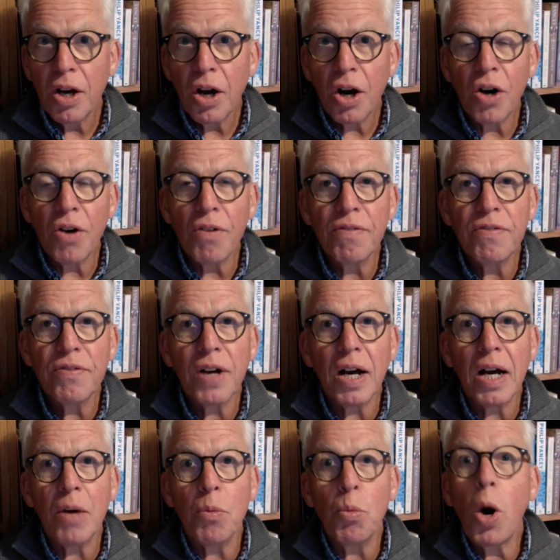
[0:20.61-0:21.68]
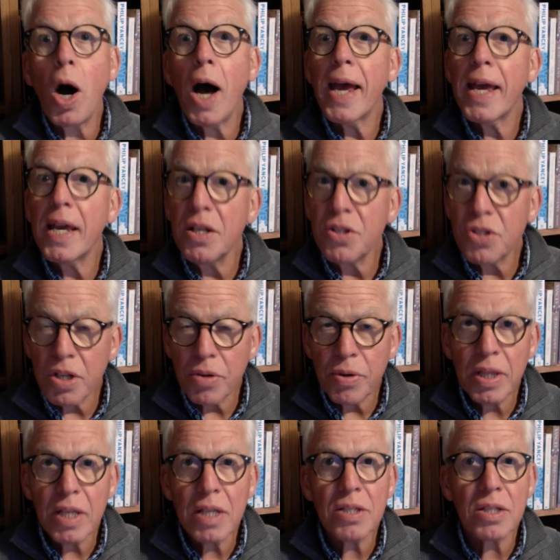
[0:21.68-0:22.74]
of why he's doing
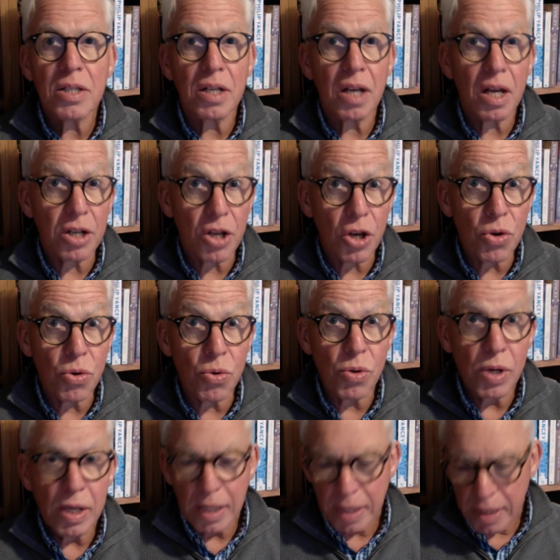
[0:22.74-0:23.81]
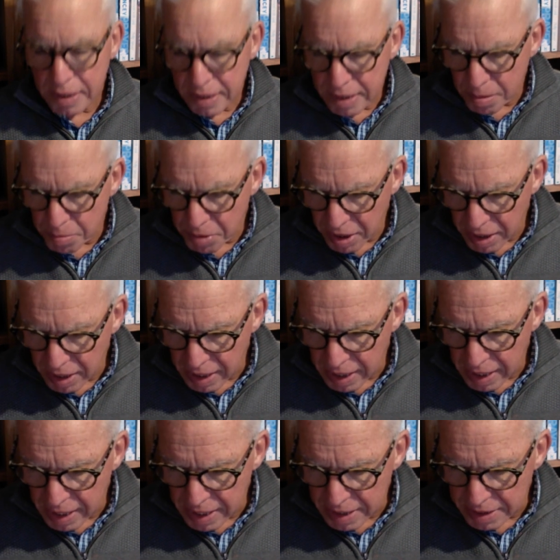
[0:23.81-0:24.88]
this and who Timothy
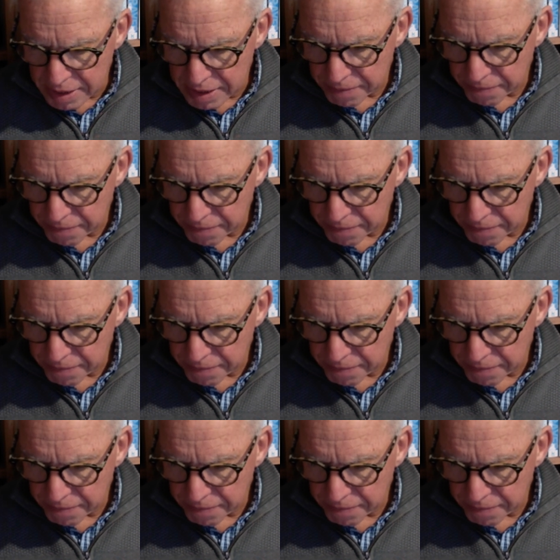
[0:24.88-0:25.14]
is.